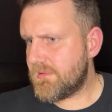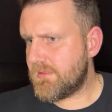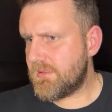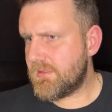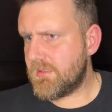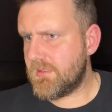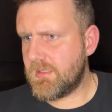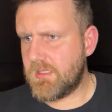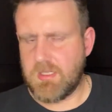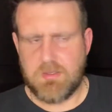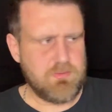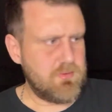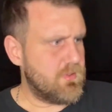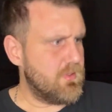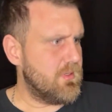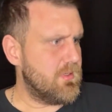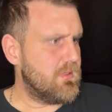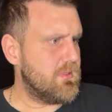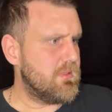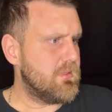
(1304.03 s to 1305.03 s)
I've
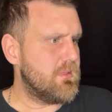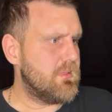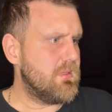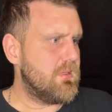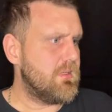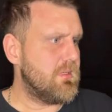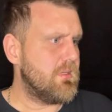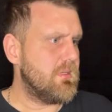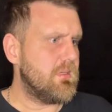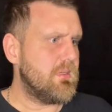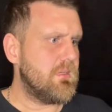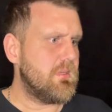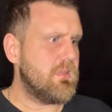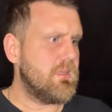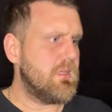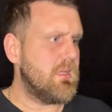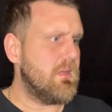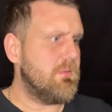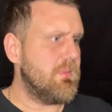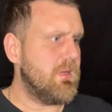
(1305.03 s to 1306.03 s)
got
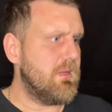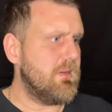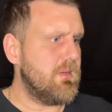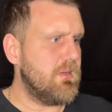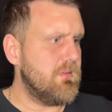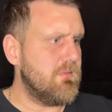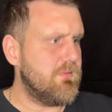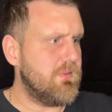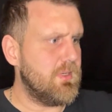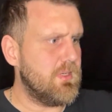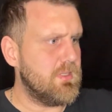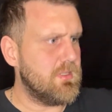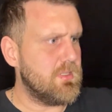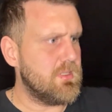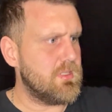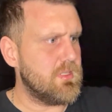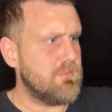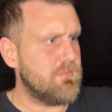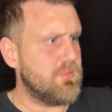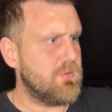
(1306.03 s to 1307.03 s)
a mountain of figures at
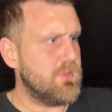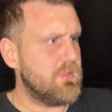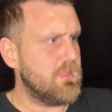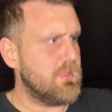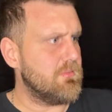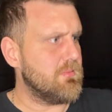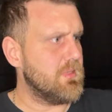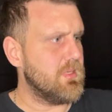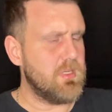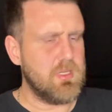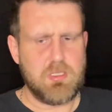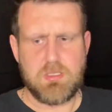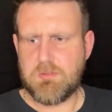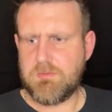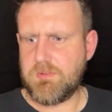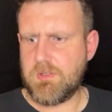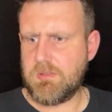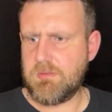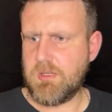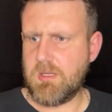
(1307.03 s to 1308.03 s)
some point that I'm going to need to
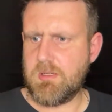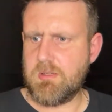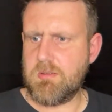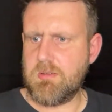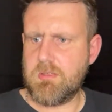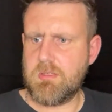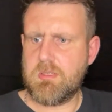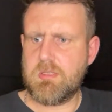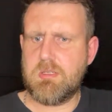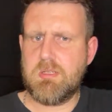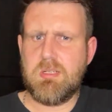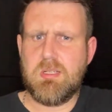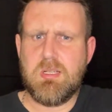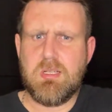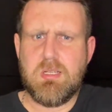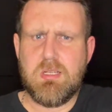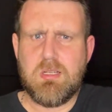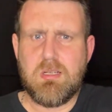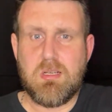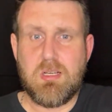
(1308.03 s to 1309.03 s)
photo.
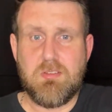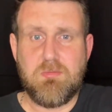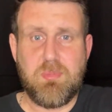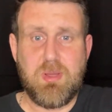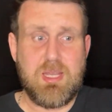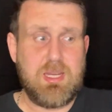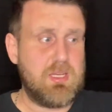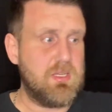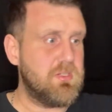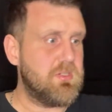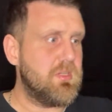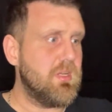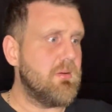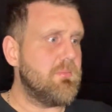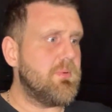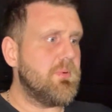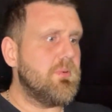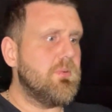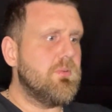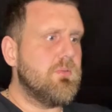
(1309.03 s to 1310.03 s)
I've packaged up
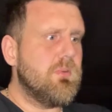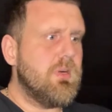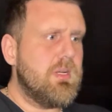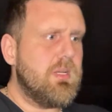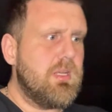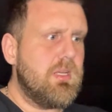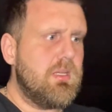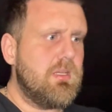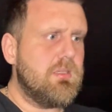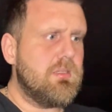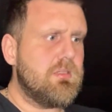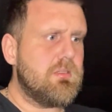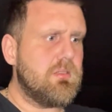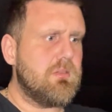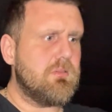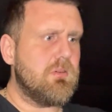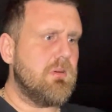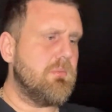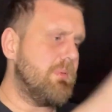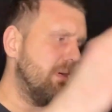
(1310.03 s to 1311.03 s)
already, so I've
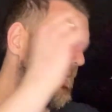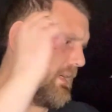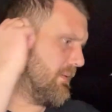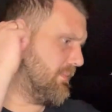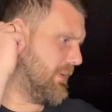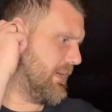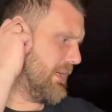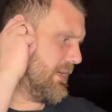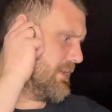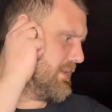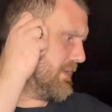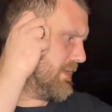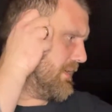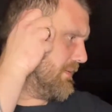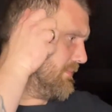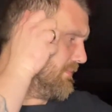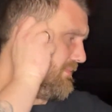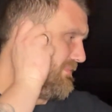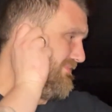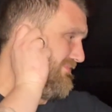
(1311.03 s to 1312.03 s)
got a bag of packaging up,
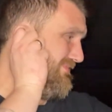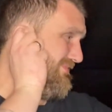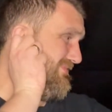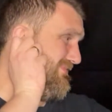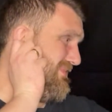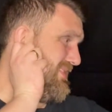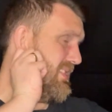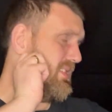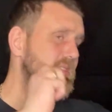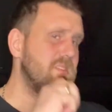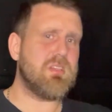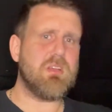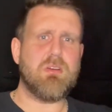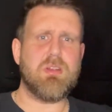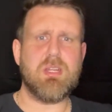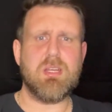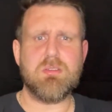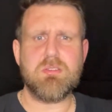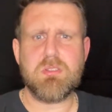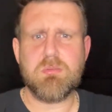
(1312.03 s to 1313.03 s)
which is going
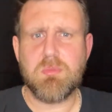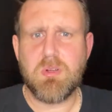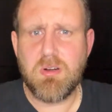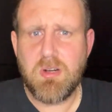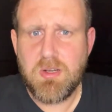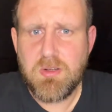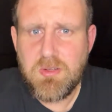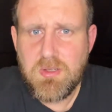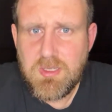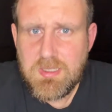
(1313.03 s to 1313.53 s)
out tomorrow.